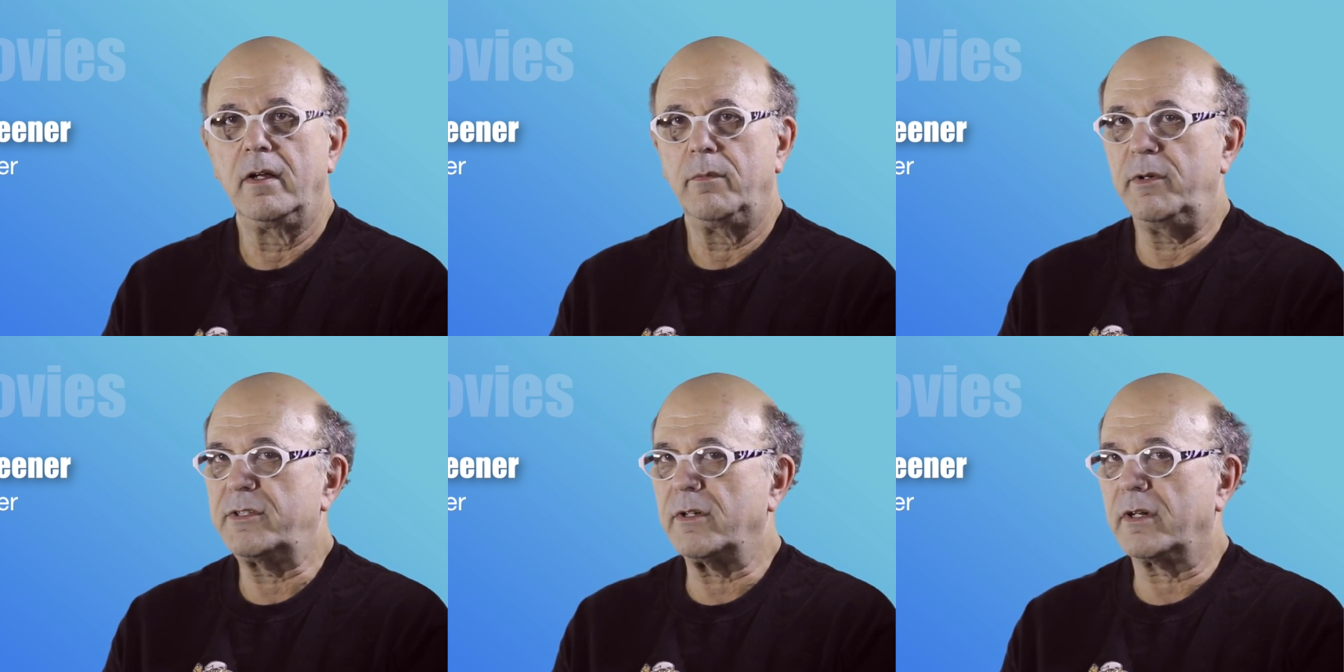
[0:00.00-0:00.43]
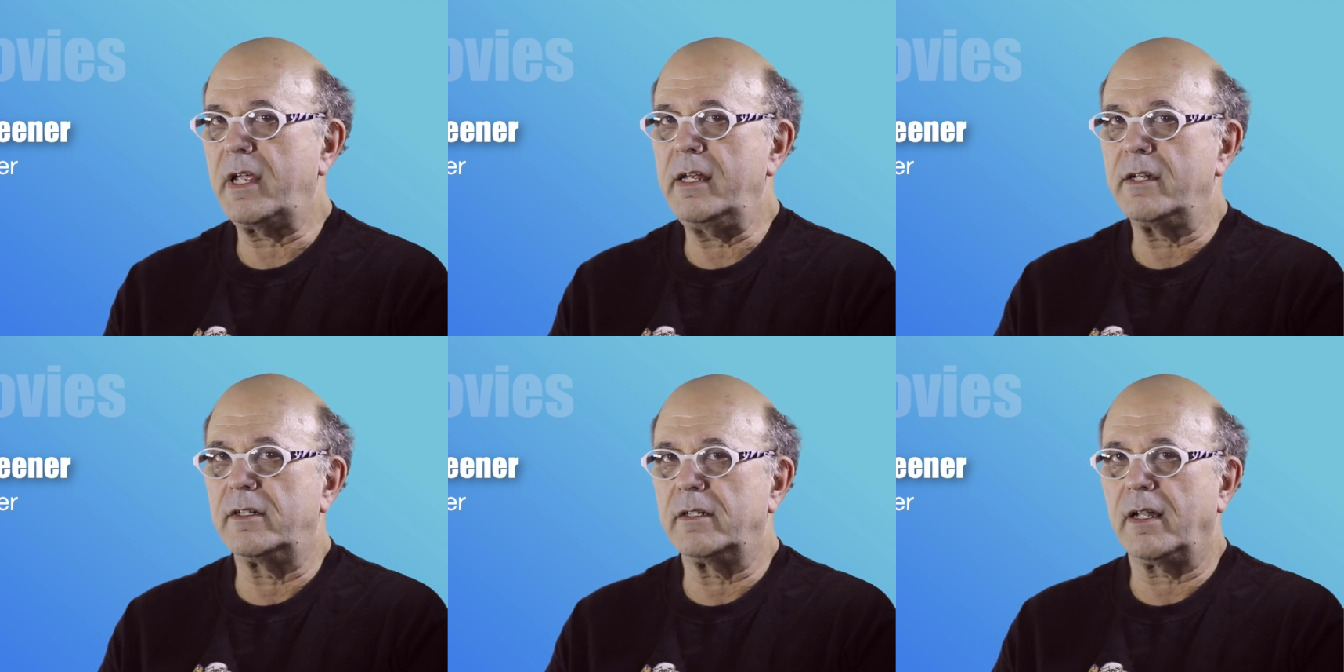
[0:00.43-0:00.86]
We saw
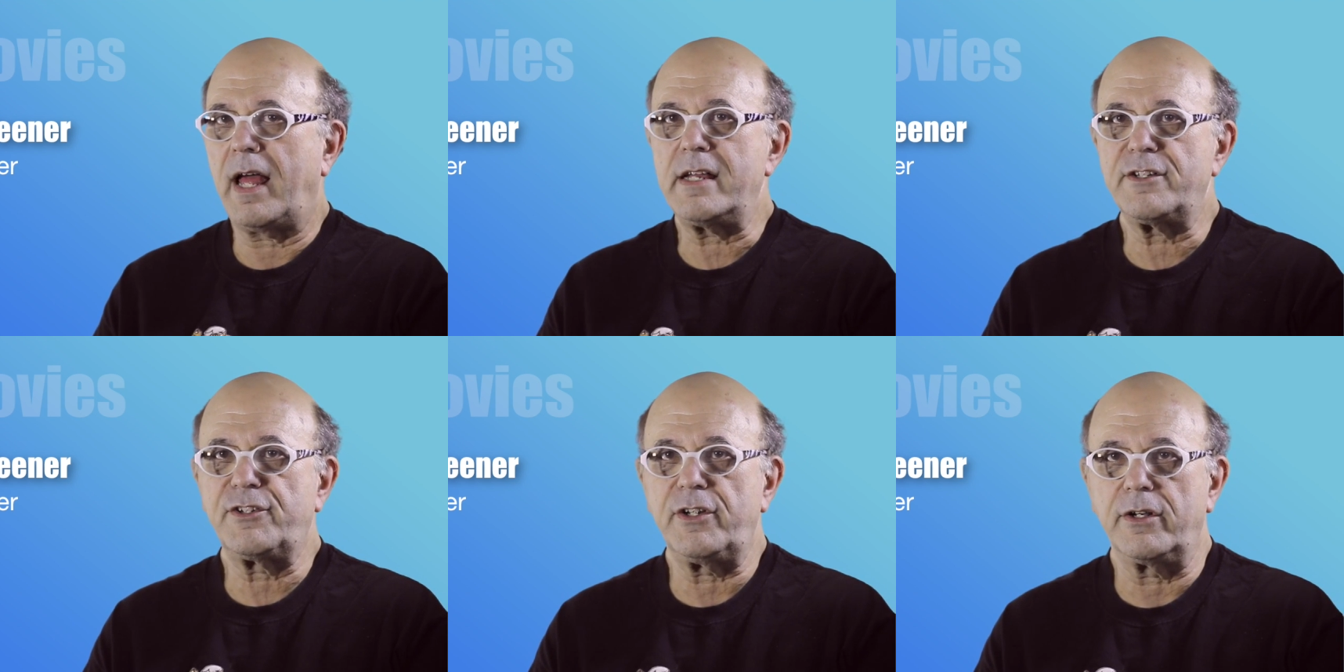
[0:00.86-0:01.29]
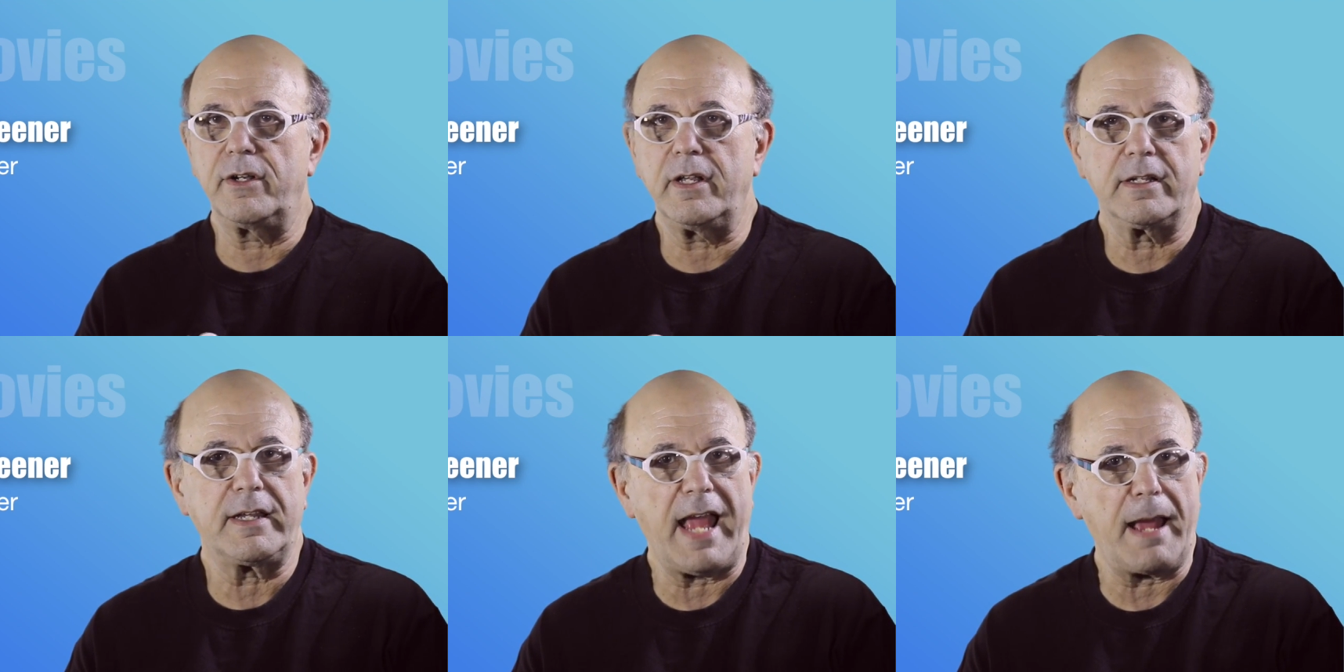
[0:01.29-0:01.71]
Keener last year
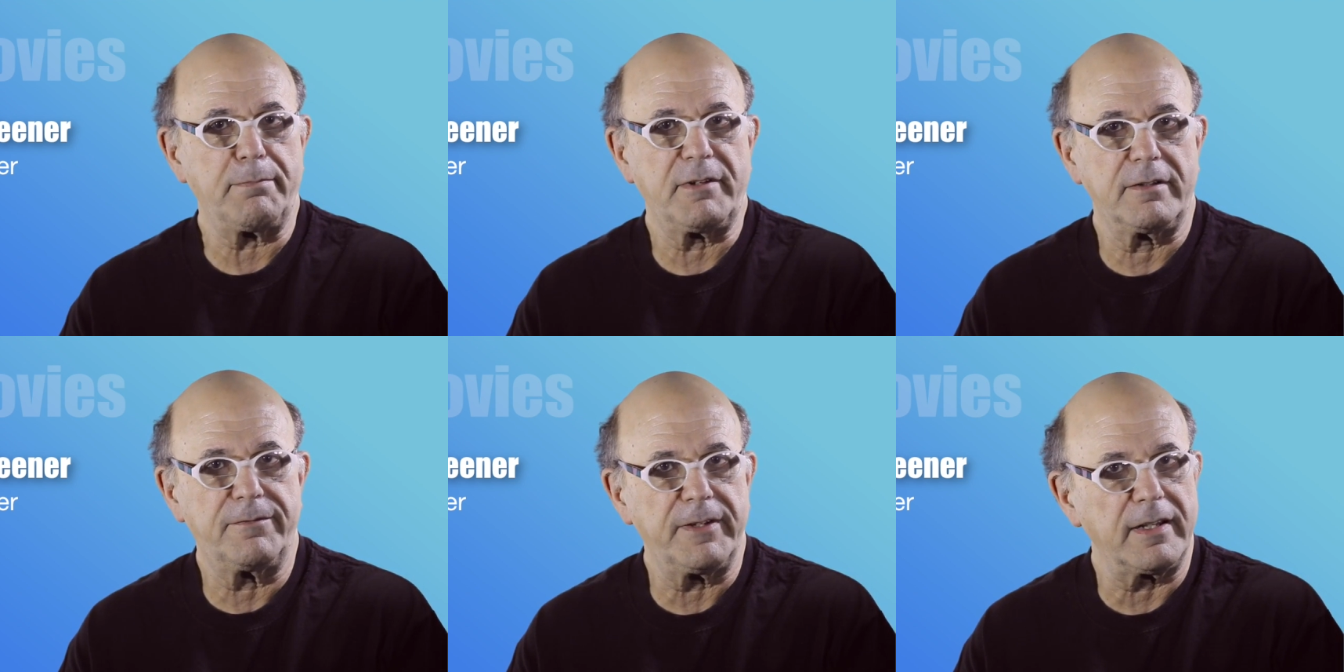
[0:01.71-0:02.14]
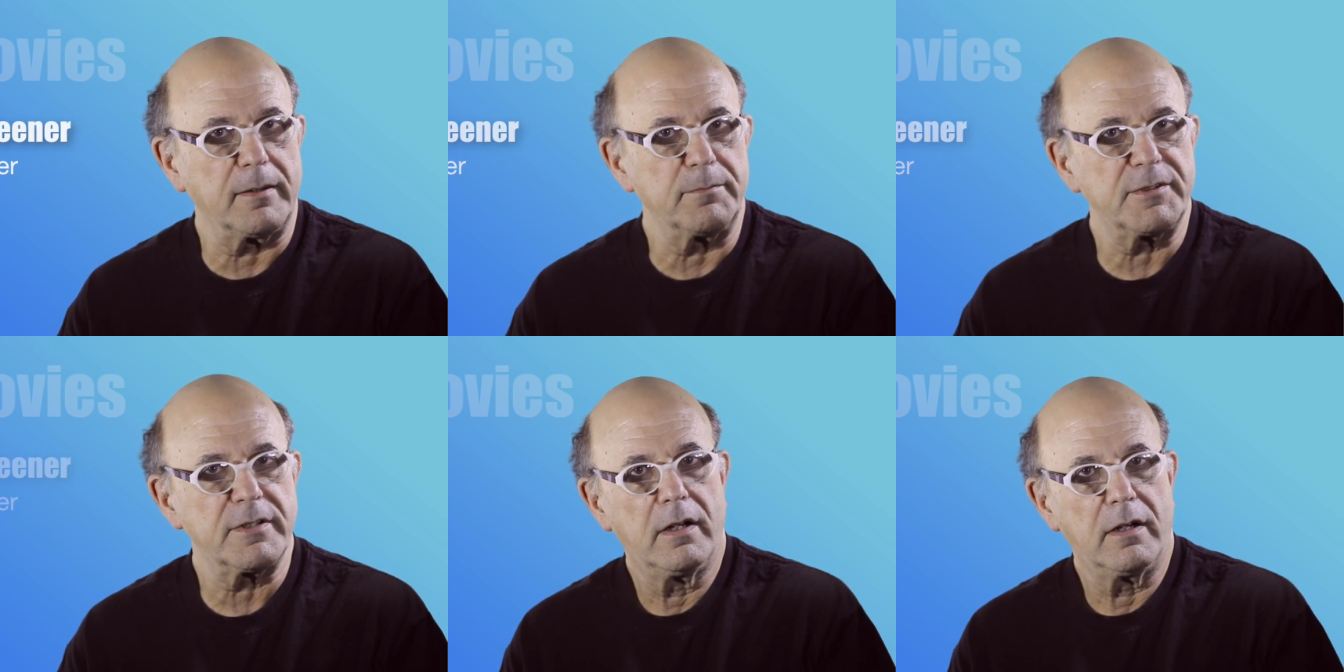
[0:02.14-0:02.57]
in Captain Phillips.